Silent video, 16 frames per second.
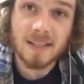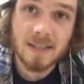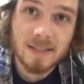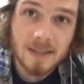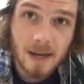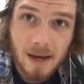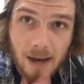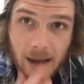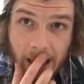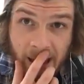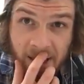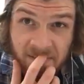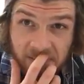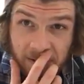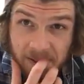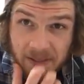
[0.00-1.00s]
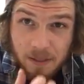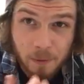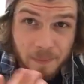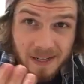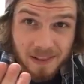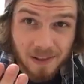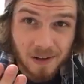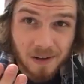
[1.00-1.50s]
is have a little
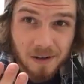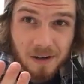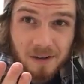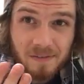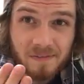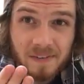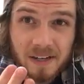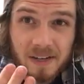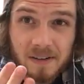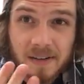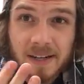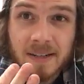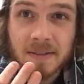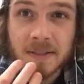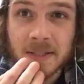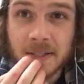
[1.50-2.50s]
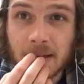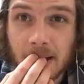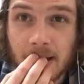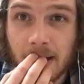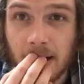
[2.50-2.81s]
bit longer fingernails.